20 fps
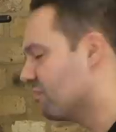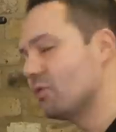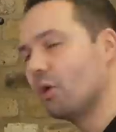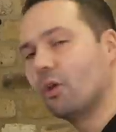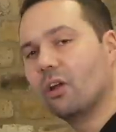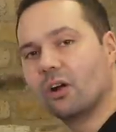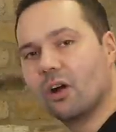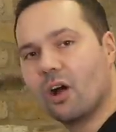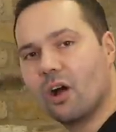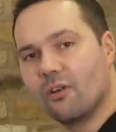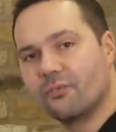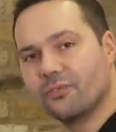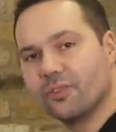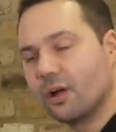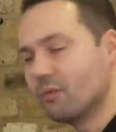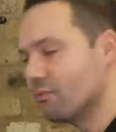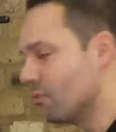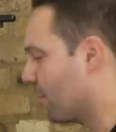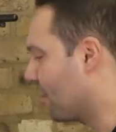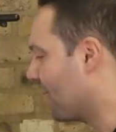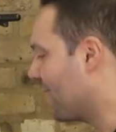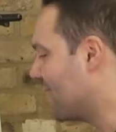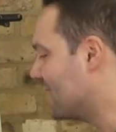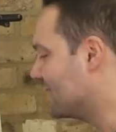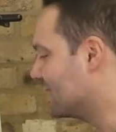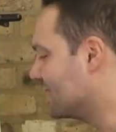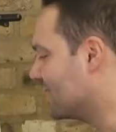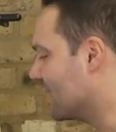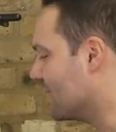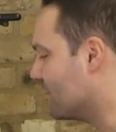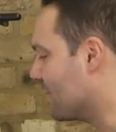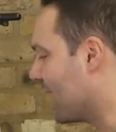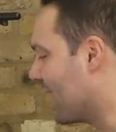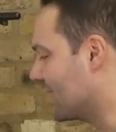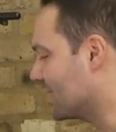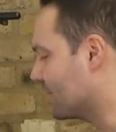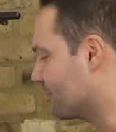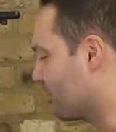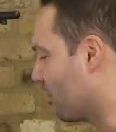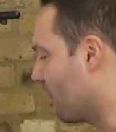not long after, replaces him
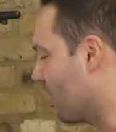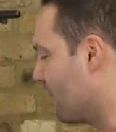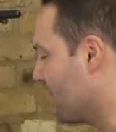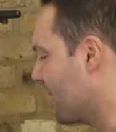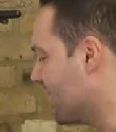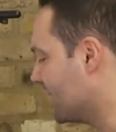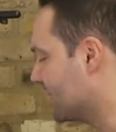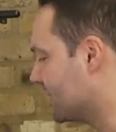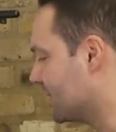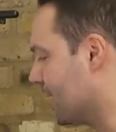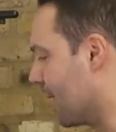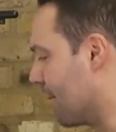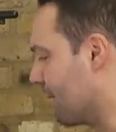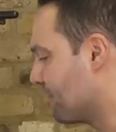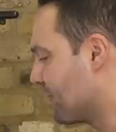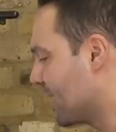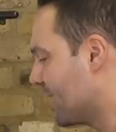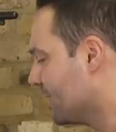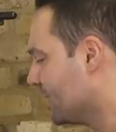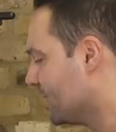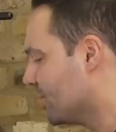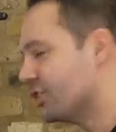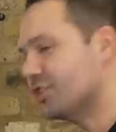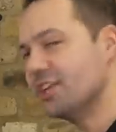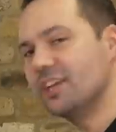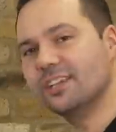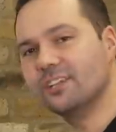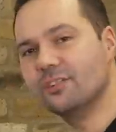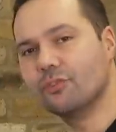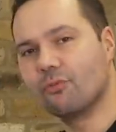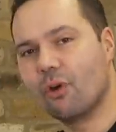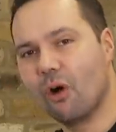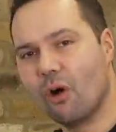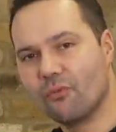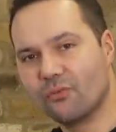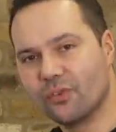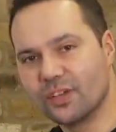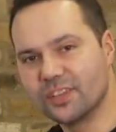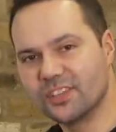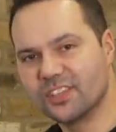as Prime Minister. She's in the
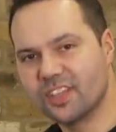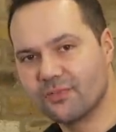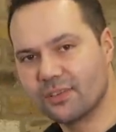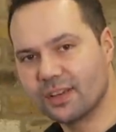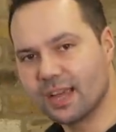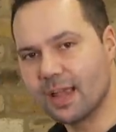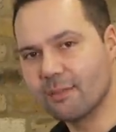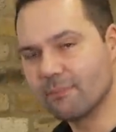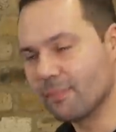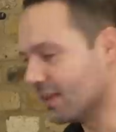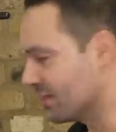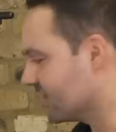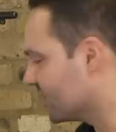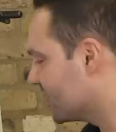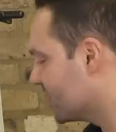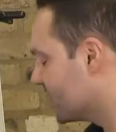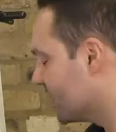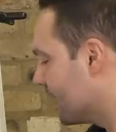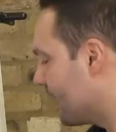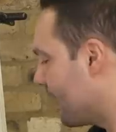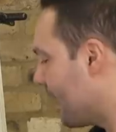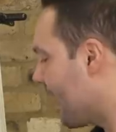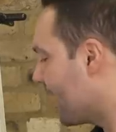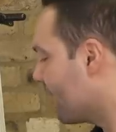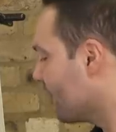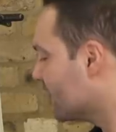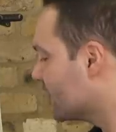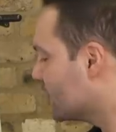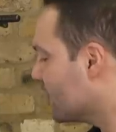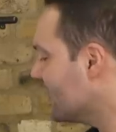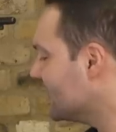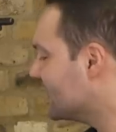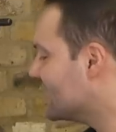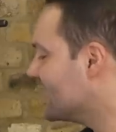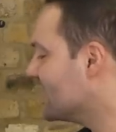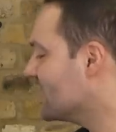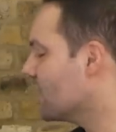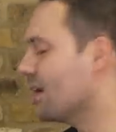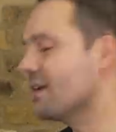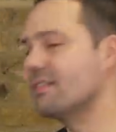role for seven, eight months. And on the
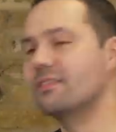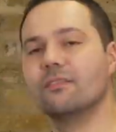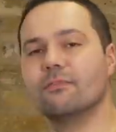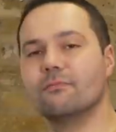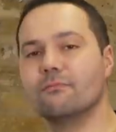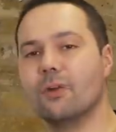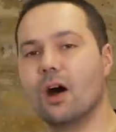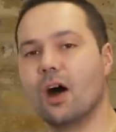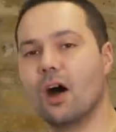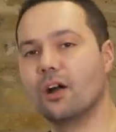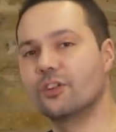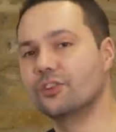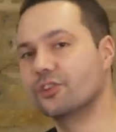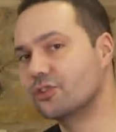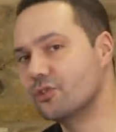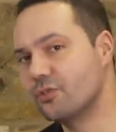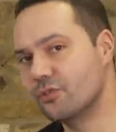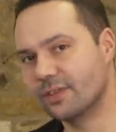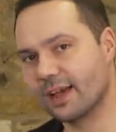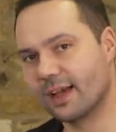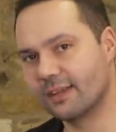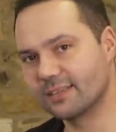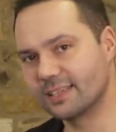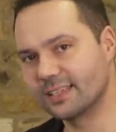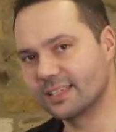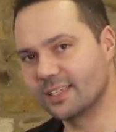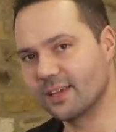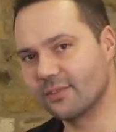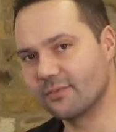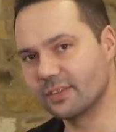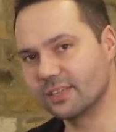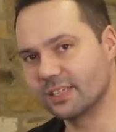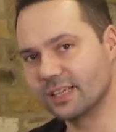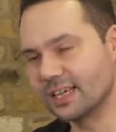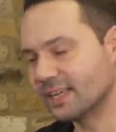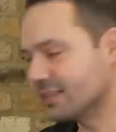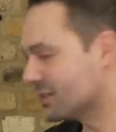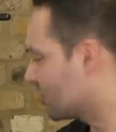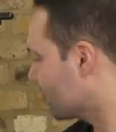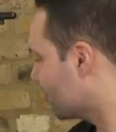29th of March
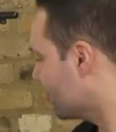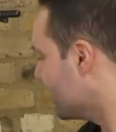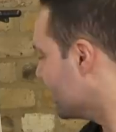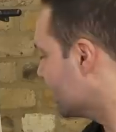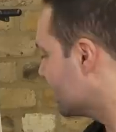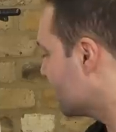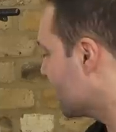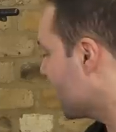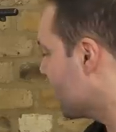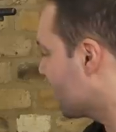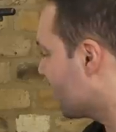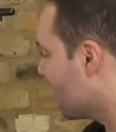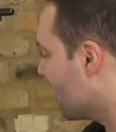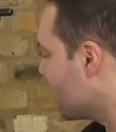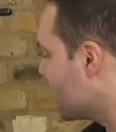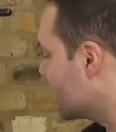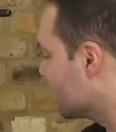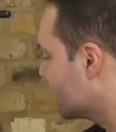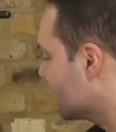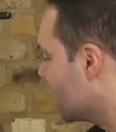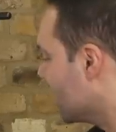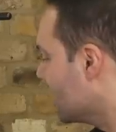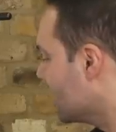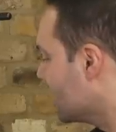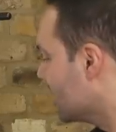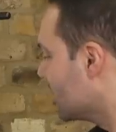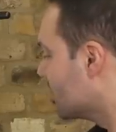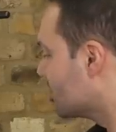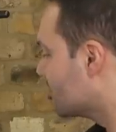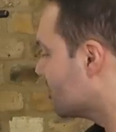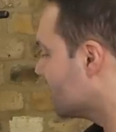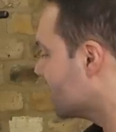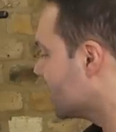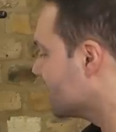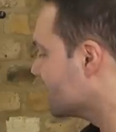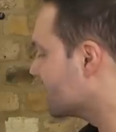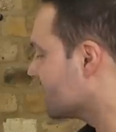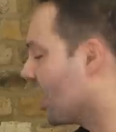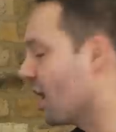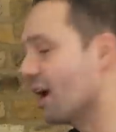2017, Theresa May, Prime Minister,
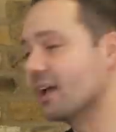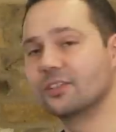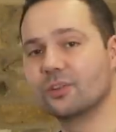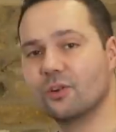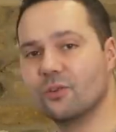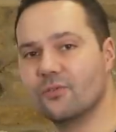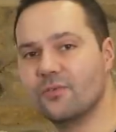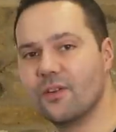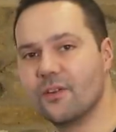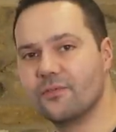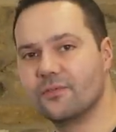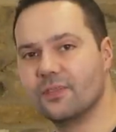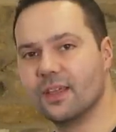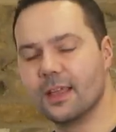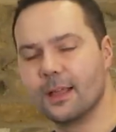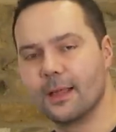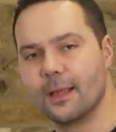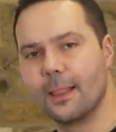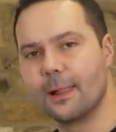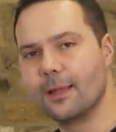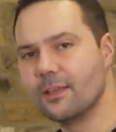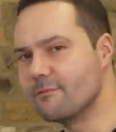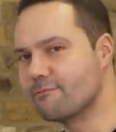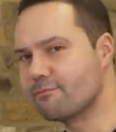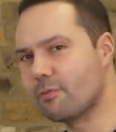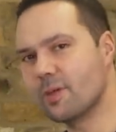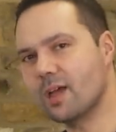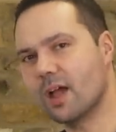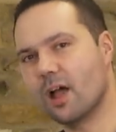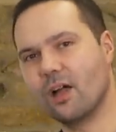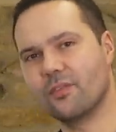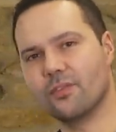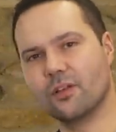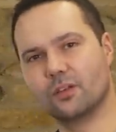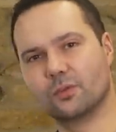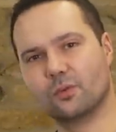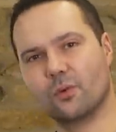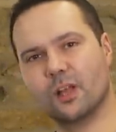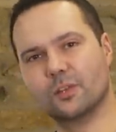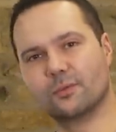triggers Article 50. You've probably heard
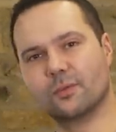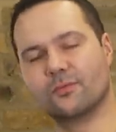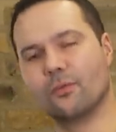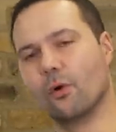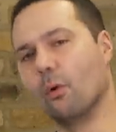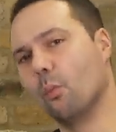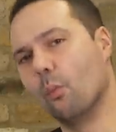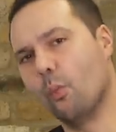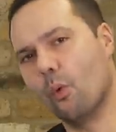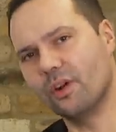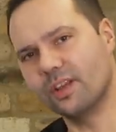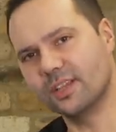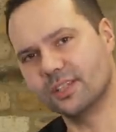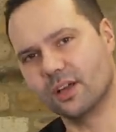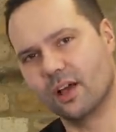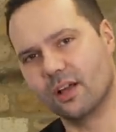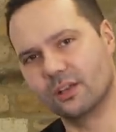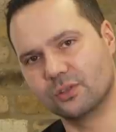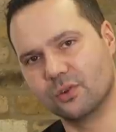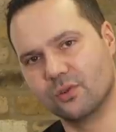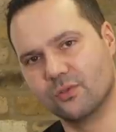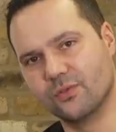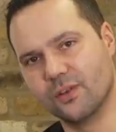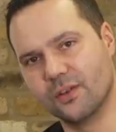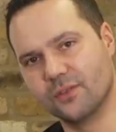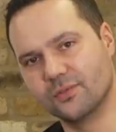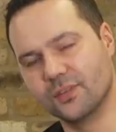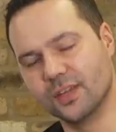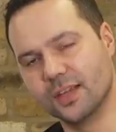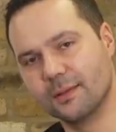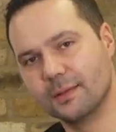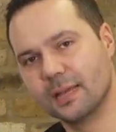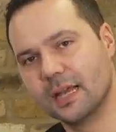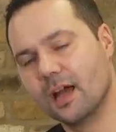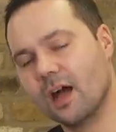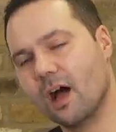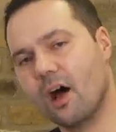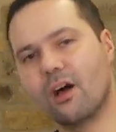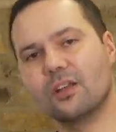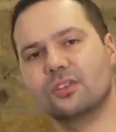those words before. What is Article 50?
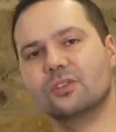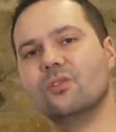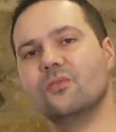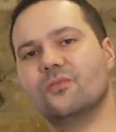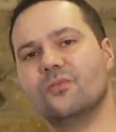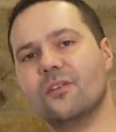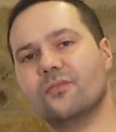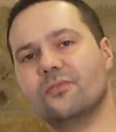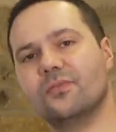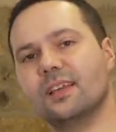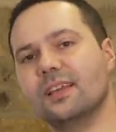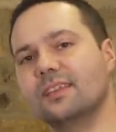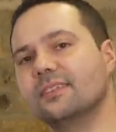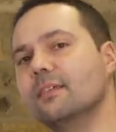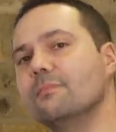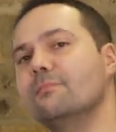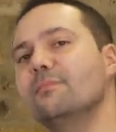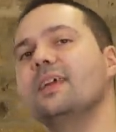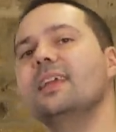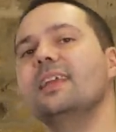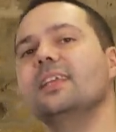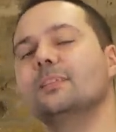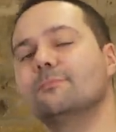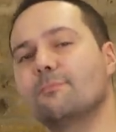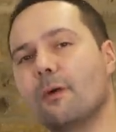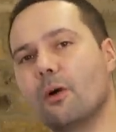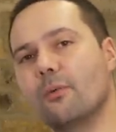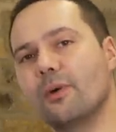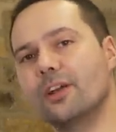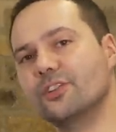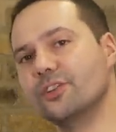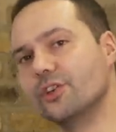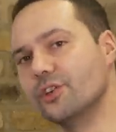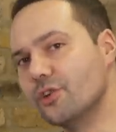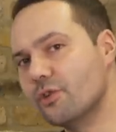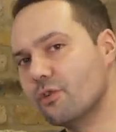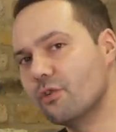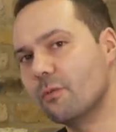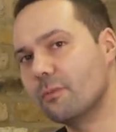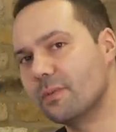Article 50 is the means by which a
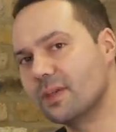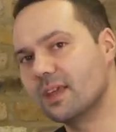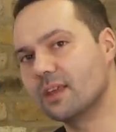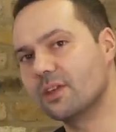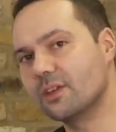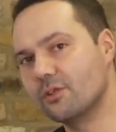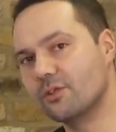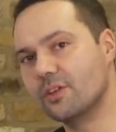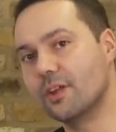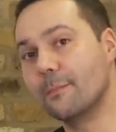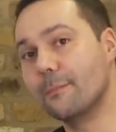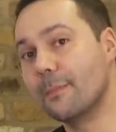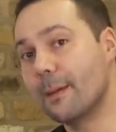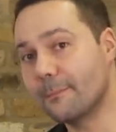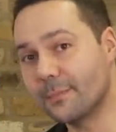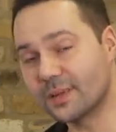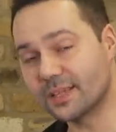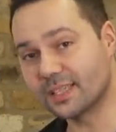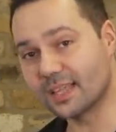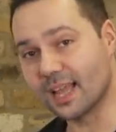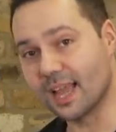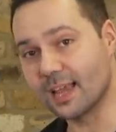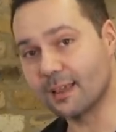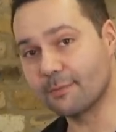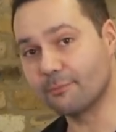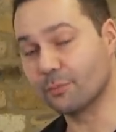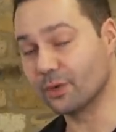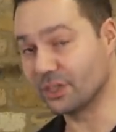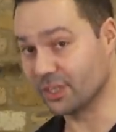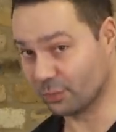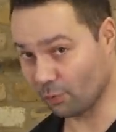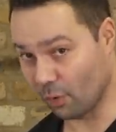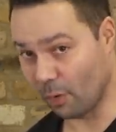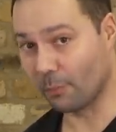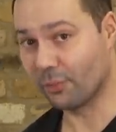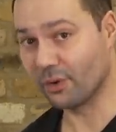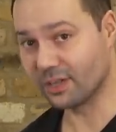European Union member state, which is what